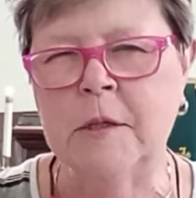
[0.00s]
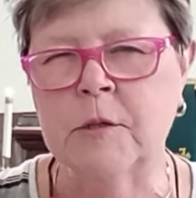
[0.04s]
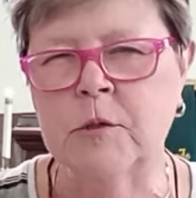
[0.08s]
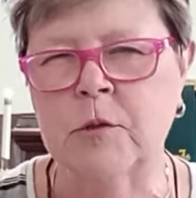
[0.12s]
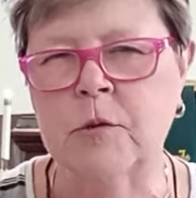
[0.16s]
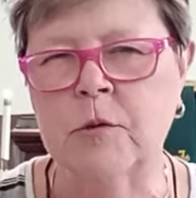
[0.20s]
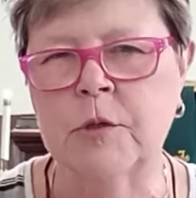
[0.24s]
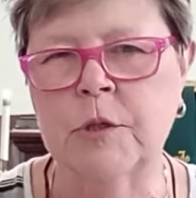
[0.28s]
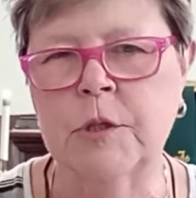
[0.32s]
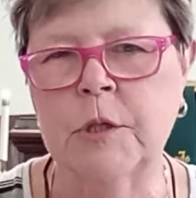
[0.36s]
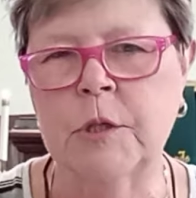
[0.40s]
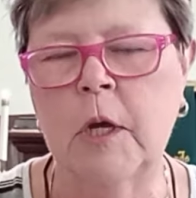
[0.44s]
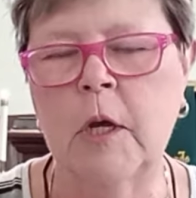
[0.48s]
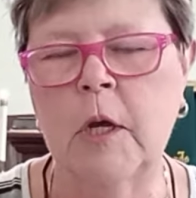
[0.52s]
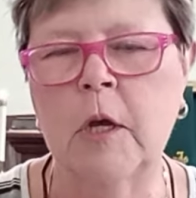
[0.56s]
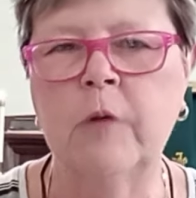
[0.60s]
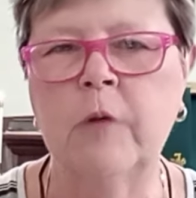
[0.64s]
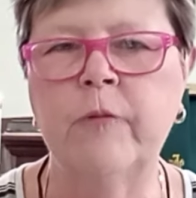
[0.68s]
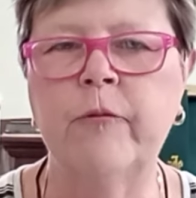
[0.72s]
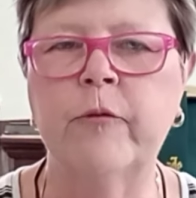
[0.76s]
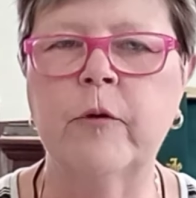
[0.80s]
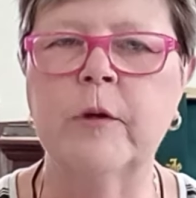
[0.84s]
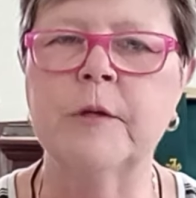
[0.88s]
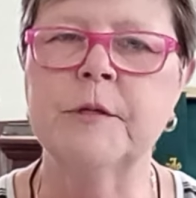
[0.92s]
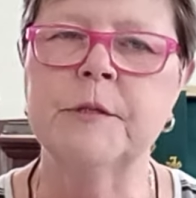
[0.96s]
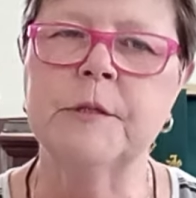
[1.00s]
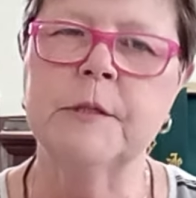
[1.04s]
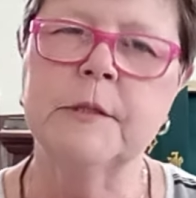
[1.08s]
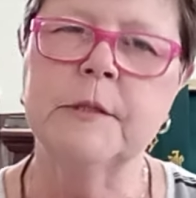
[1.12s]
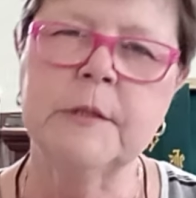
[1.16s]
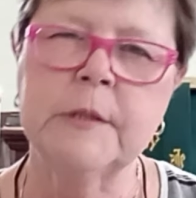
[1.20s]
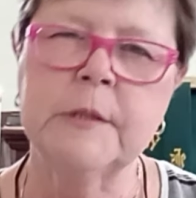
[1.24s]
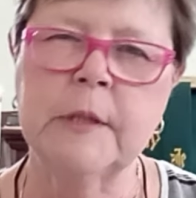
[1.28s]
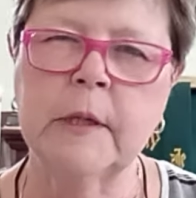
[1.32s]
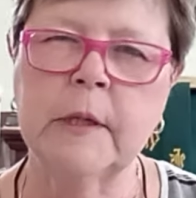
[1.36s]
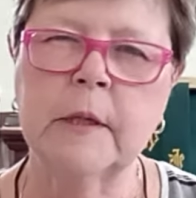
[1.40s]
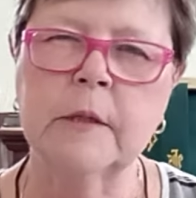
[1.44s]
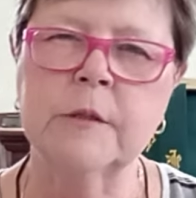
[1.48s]
or so for us to
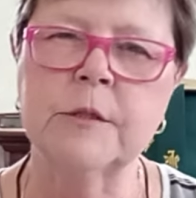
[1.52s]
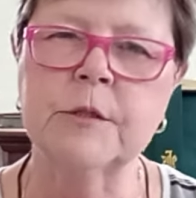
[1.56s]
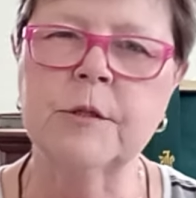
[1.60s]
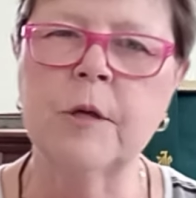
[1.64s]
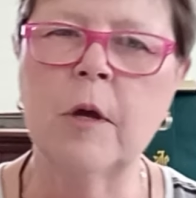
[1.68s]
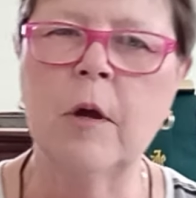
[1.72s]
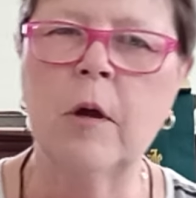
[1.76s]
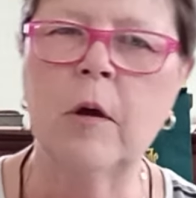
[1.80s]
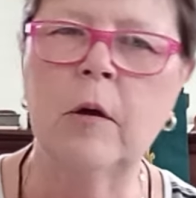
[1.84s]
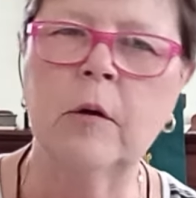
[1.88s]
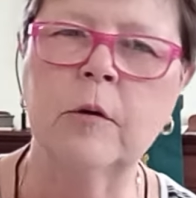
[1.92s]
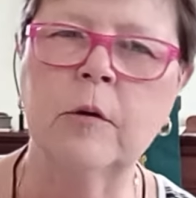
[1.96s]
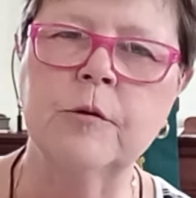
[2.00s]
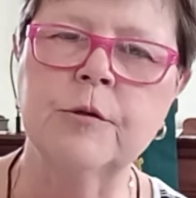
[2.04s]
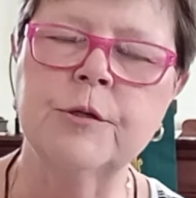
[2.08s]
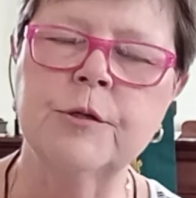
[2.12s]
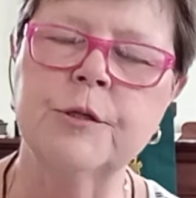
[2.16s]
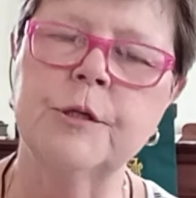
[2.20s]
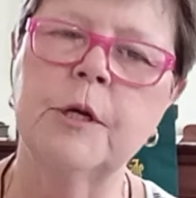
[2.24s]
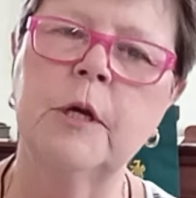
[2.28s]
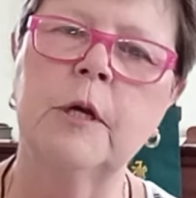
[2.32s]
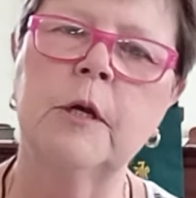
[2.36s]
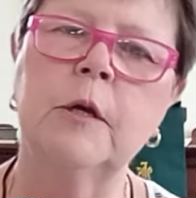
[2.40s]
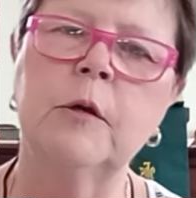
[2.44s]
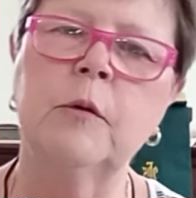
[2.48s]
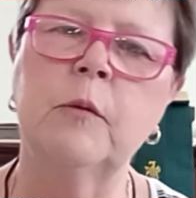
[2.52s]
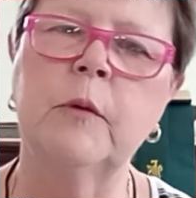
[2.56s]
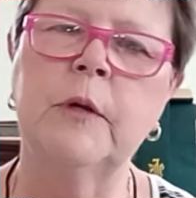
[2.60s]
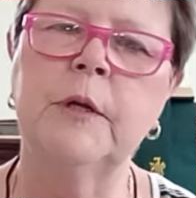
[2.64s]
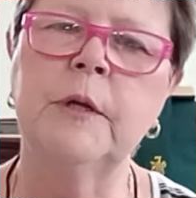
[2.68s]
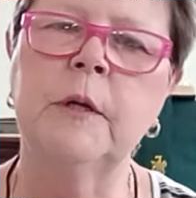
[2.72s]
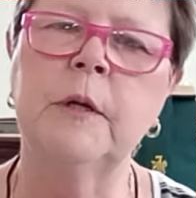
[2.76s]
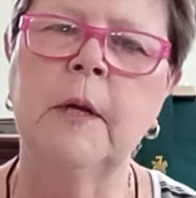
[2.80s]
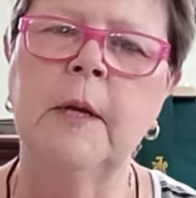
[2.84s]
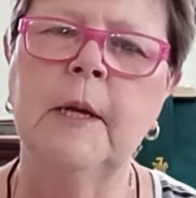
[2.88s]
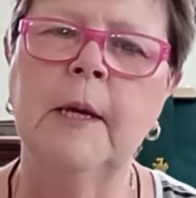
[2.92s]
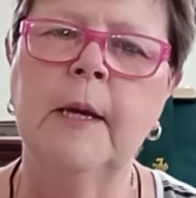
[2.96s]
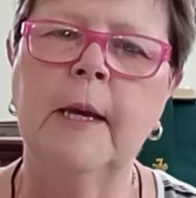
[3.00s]
sing a song or so
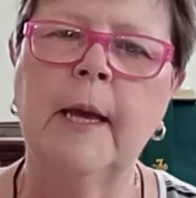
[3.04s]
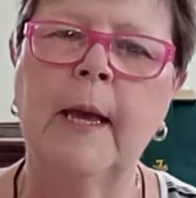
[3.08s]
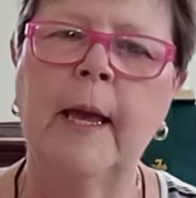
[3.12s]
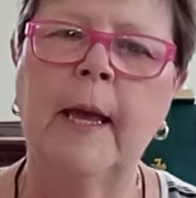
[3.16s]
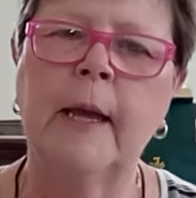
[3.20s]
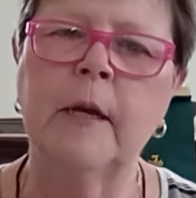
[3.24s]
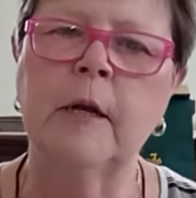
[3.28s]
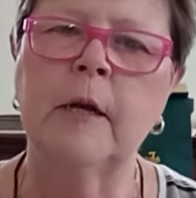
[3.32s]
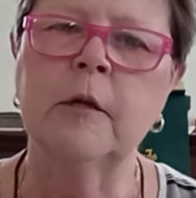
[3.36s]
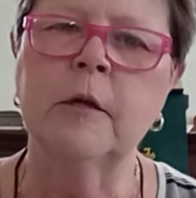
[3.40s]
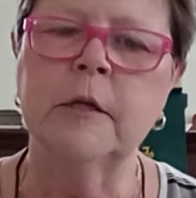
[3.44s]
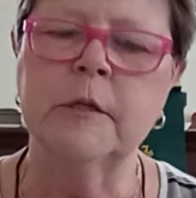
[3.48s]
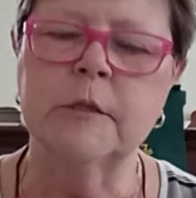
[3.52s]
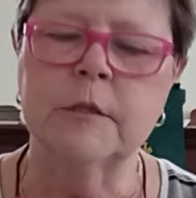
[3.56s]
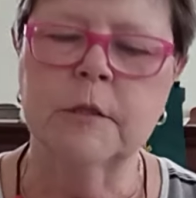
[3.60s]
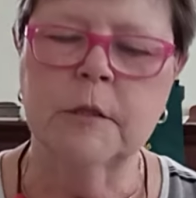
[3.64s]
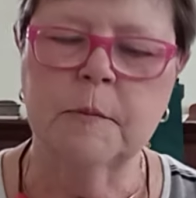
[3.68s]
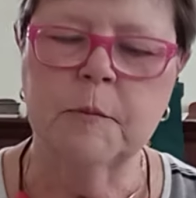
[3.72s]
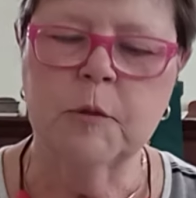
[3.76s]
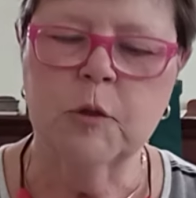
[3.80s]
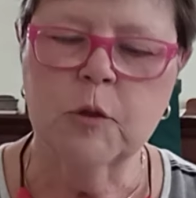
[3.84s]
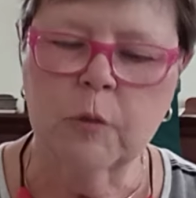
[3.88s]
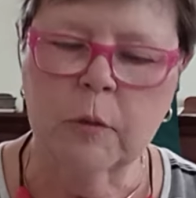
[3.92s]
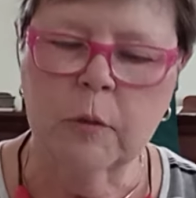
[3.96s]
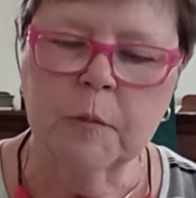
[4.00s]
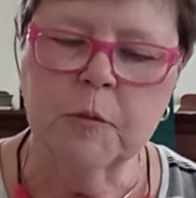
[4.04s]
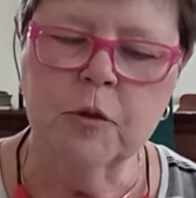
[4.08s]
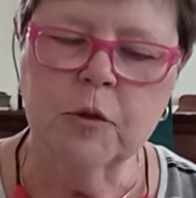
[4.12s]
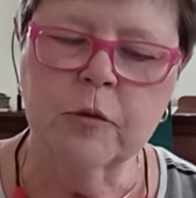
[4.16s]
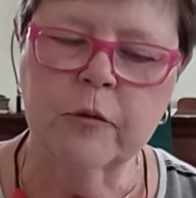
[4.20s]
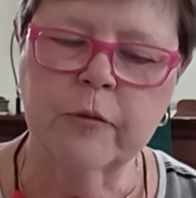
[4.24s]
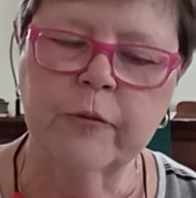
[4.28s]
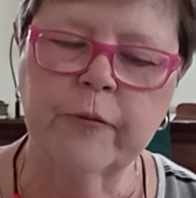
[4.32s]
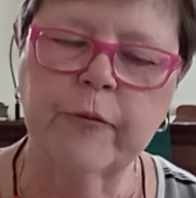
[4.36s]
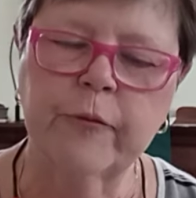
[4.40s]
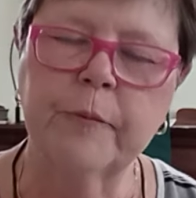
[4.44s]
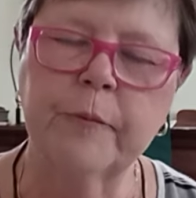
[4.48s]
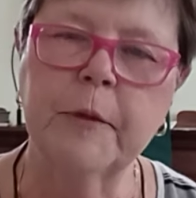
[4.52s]
and, and look at some
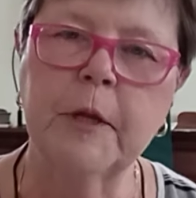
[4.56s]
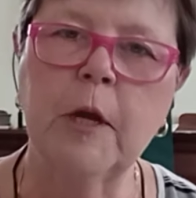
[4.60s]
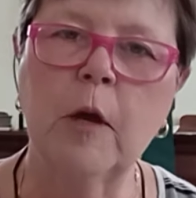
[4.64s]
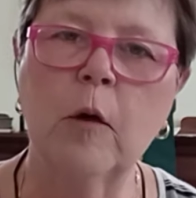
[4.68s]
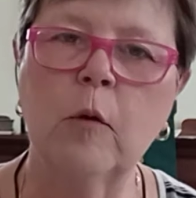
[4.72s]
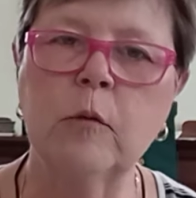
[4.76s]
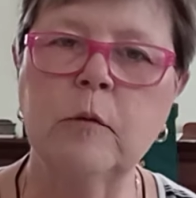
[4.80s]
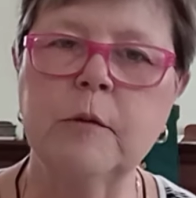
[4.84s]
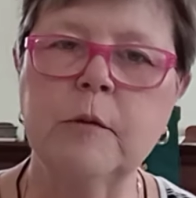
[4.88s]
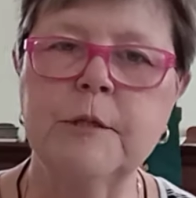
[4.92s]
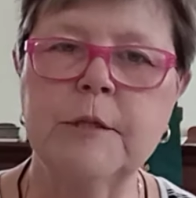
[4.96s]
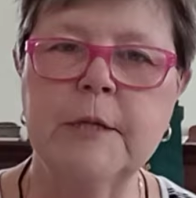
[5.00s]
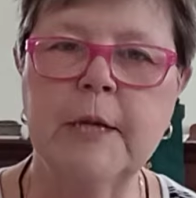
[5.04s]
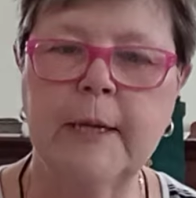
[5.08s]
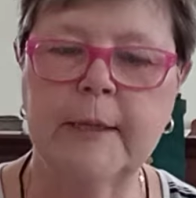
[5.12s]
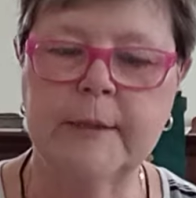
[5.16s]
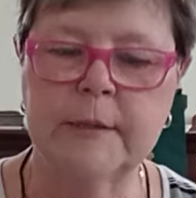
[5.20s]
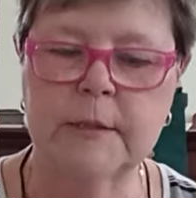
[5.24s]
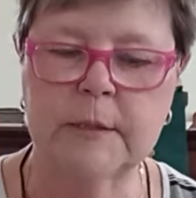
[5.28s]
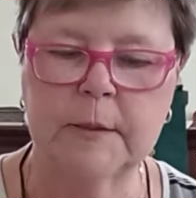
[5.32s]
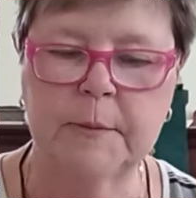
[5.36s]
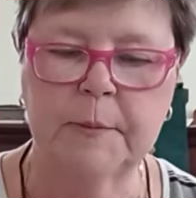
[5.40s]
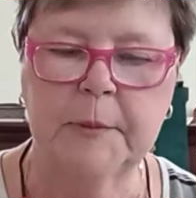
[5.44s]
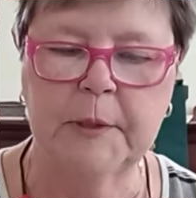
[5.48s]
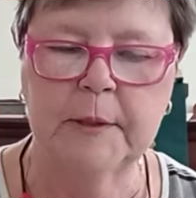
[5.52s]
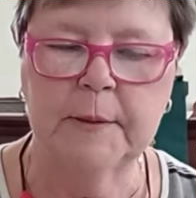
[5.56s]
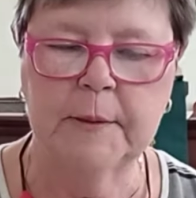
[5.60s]
scripture from the Old Testament.